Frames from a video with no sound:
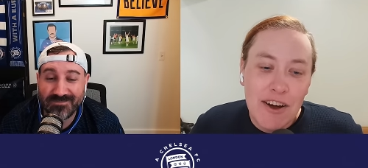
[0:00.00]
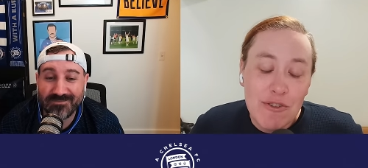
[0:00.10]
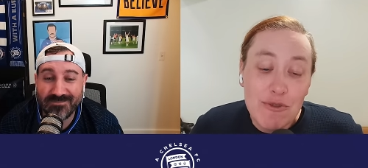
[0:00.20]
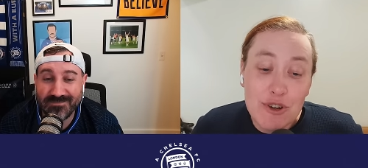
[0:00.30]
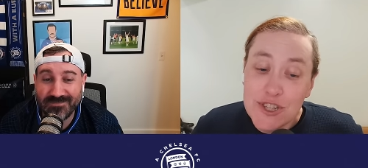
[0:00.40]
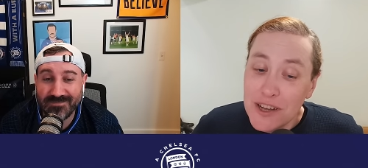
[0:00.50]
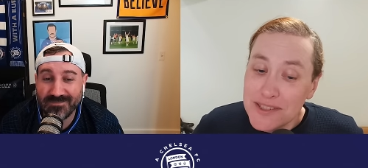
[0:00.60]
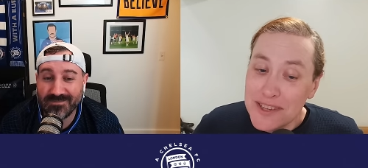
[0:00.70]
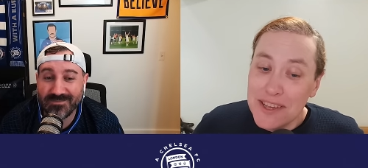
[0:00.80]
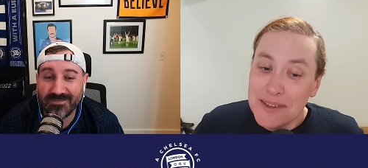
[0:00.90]
Speaker 1: For
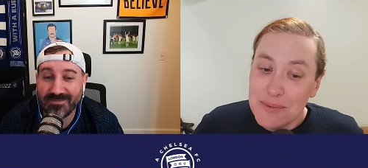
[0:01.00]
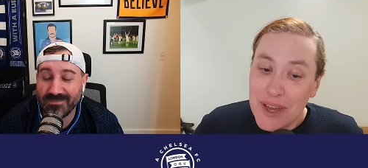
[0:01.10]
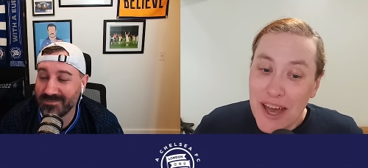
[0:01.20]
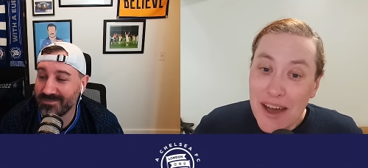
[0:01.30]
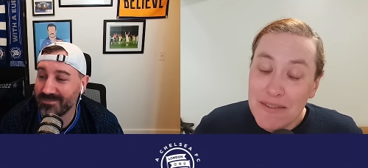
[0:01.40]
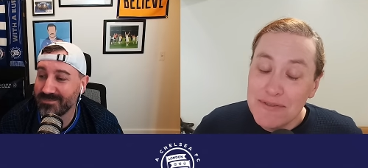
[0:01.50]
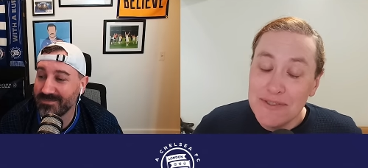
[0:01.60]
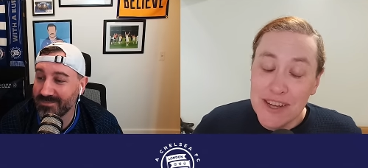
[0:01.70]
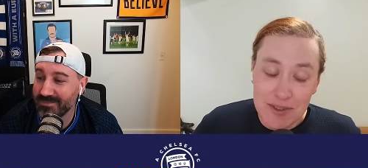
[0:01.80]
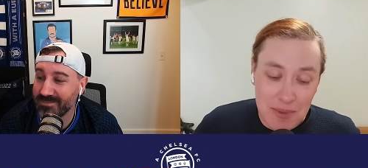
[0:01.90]
Chelsea, we have,
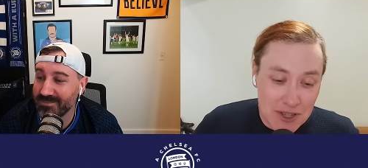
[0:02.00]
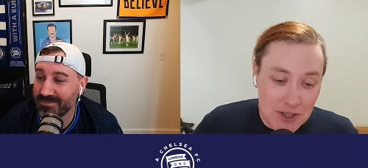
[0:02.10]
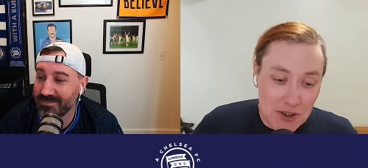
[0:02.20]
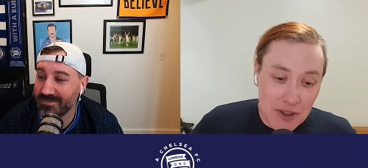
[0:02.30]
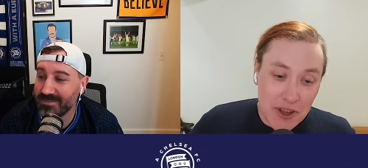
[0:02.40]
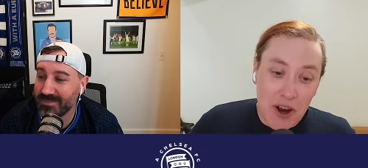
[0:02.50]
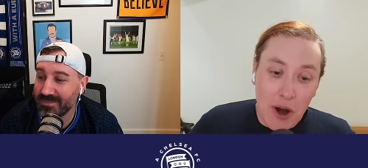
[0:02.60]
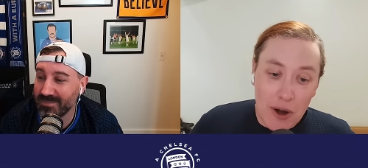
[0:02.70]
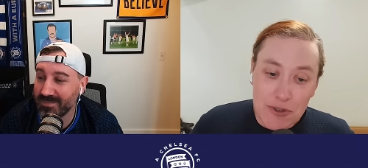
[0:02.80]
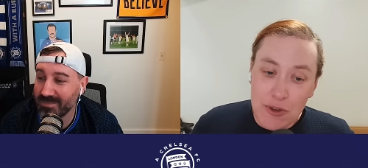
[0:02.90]
as you mentioned earlier,
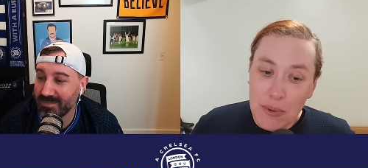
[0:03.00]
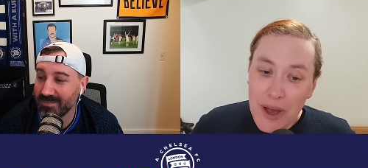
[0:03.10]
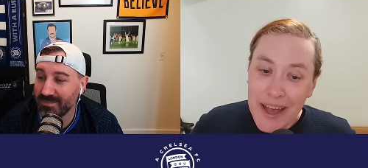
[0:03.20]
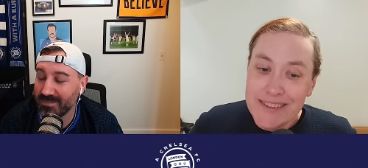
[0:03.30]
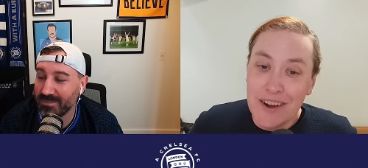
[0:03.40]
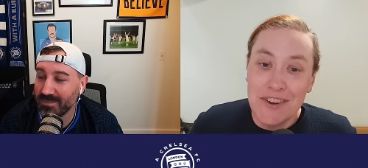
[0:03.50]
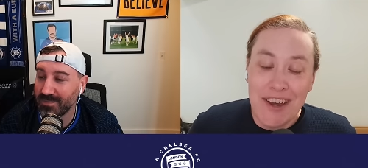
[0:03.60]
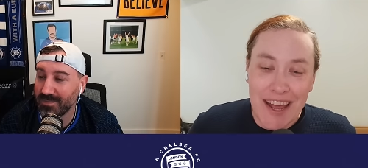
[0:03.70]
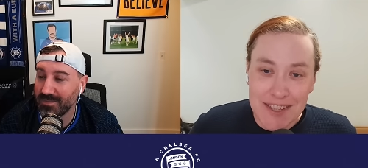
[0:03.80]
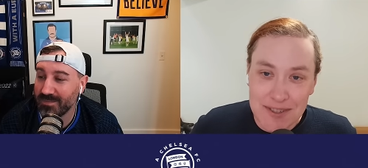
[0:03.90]
Arsenal away as our
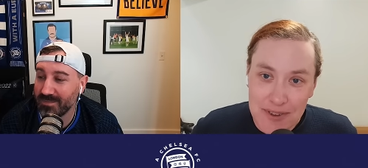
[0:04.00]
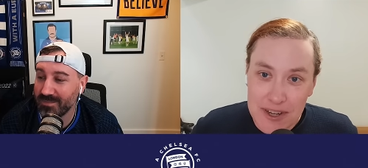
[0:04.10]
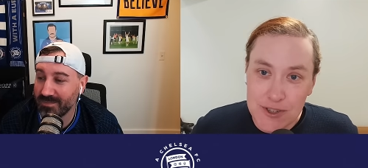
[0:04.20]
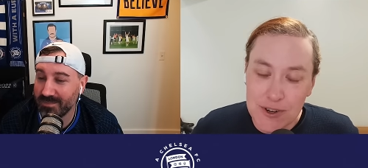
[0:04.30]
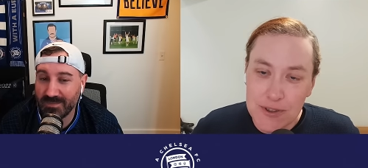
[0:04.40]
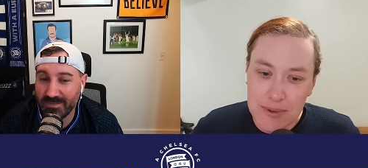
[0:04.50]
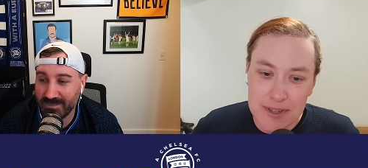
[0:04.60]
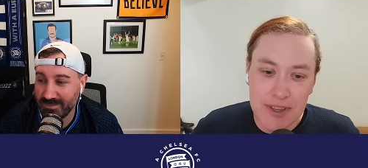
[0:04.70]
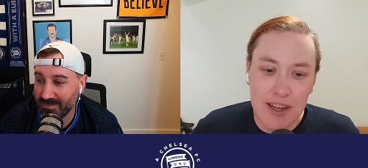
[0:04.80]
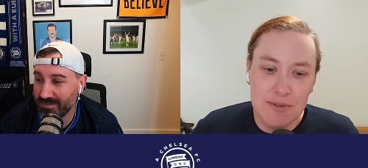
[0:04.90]
next fixture, the
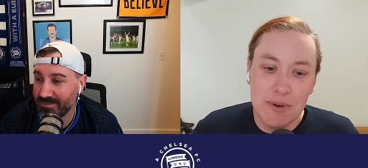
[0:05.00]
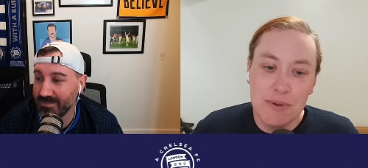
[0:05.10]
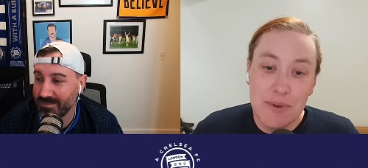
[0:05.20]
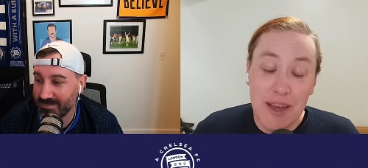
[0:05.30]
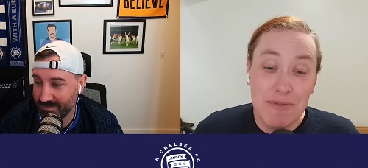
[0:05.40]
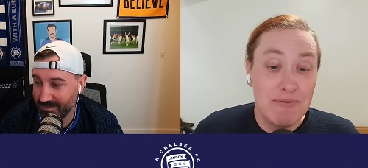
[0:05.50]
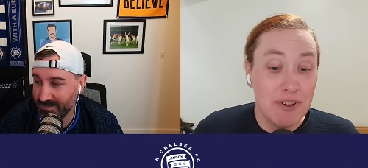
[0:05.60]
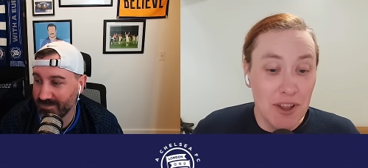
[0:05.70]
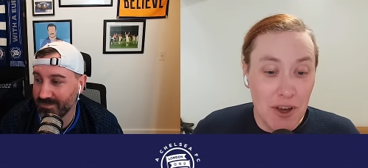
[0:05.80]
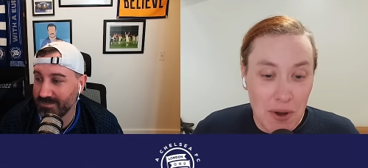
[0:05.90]
reschedule. We have
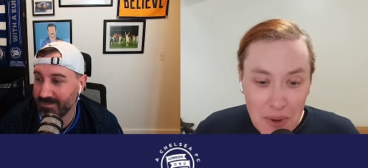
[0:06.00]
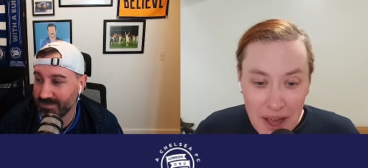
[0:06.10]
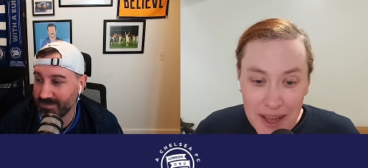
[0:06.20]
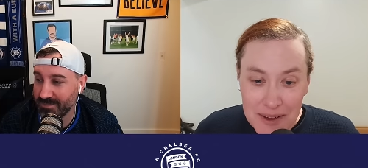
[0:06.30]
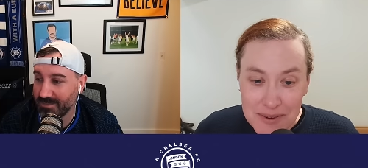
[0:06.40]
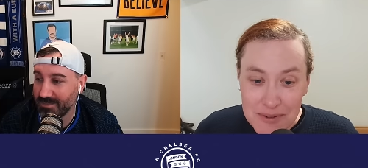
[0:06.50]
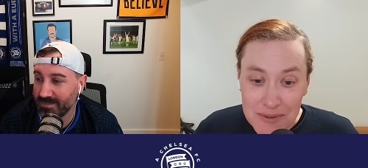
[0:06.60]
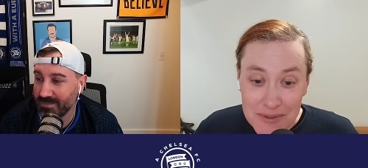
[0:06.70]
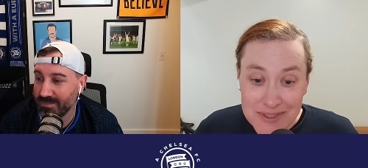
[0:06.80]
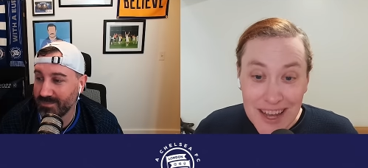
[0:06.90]
Villa away.
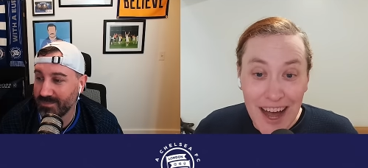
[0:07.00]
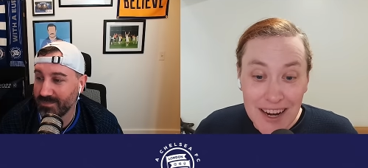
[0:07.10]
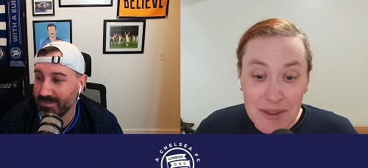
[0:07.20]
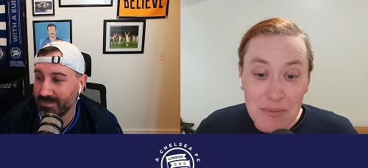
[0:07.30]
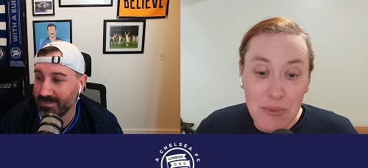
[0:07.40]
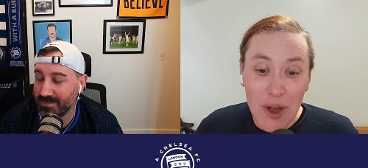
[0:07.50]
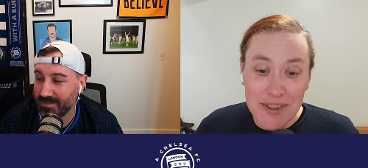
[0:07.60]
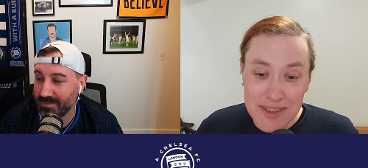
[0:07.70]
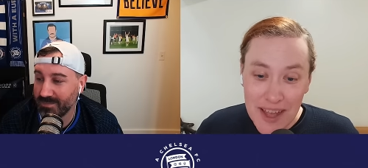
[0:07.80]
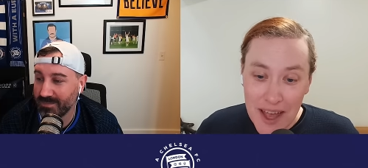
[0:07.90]
We have Tottenham,
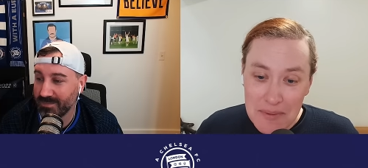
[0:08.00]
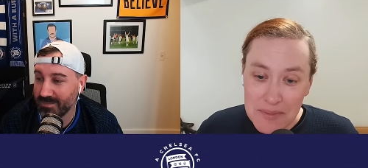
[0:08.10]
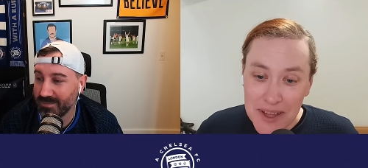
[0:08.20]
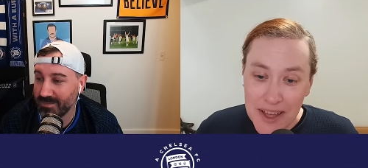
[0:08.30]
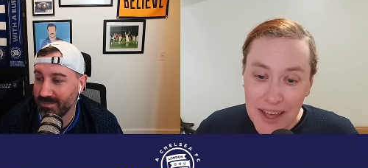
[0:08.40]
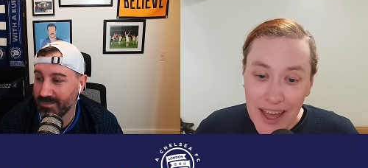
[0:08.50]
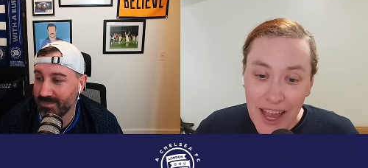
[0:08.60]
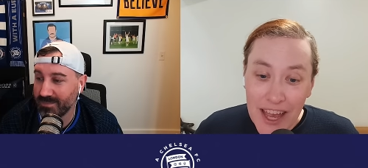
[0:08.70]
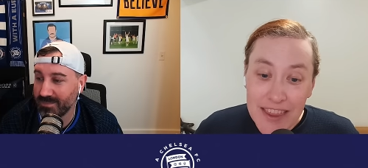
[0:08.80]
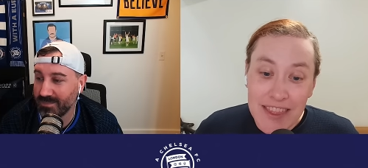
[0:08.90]
West Ham,
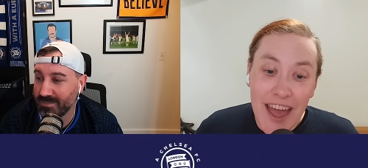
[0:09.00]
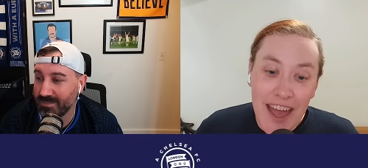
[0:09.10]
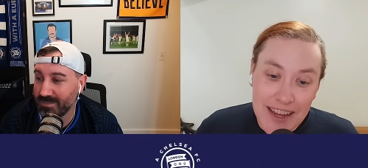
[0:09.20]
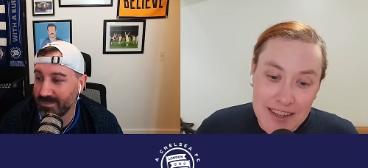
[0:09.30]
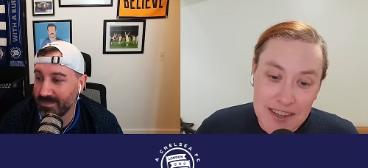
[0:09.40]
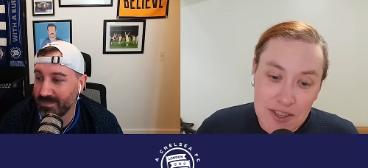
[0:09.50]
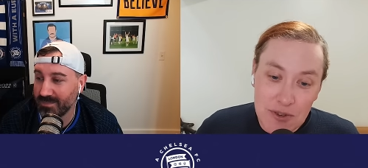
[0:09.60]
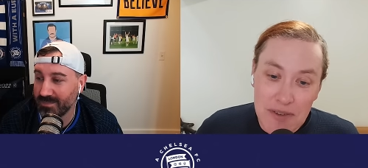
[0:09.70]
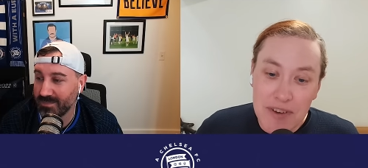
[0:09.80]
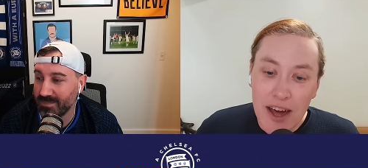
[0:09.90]
and then
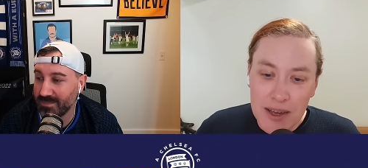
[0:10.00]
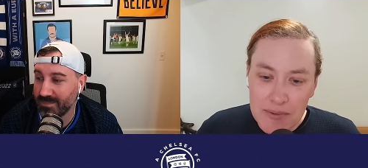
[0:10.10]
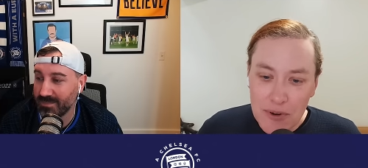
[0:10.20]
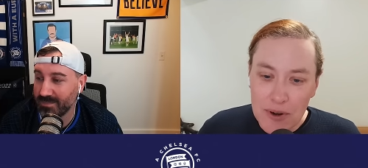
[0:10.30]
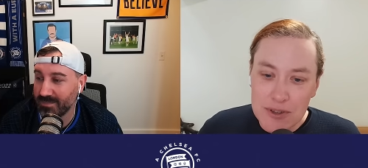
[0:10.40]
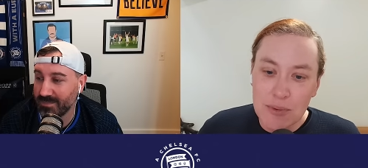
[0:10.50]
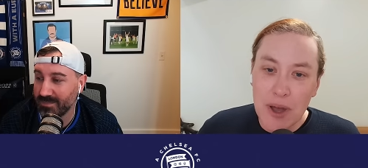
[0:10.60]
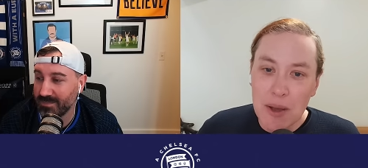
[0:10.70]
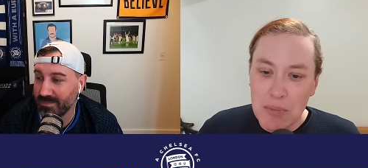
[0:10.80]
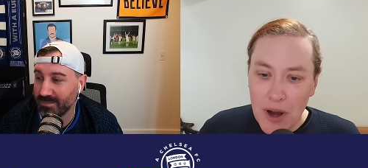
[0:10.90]
you have Nottingham Forest
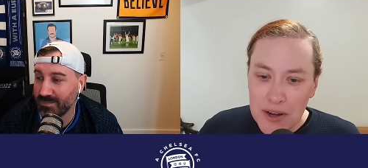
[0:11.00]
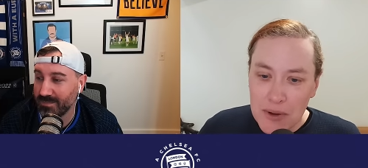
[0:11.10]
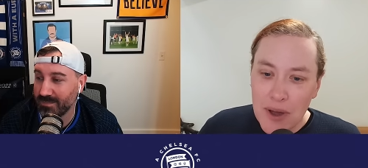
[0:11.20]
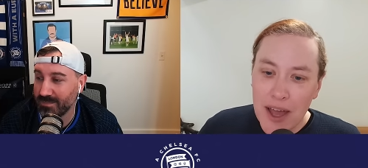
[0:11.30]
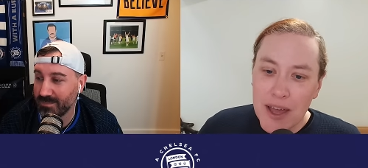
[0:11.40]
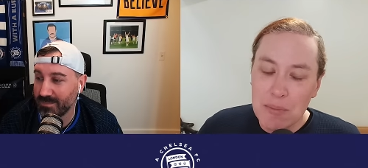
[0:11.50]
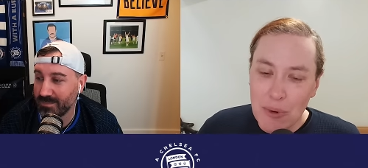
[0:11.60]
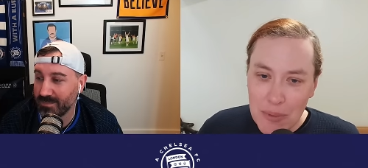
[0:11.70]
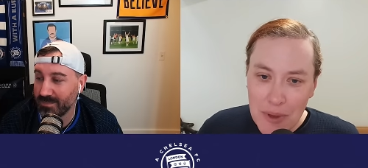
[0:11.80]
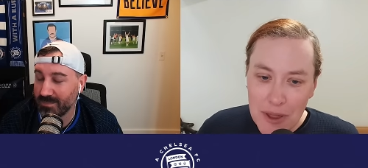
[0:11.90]
away, Brighton away, and
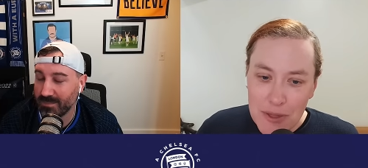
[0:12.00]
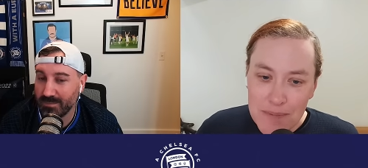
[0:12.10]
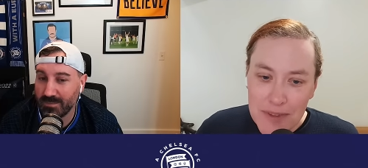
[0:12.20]
Bournemouth.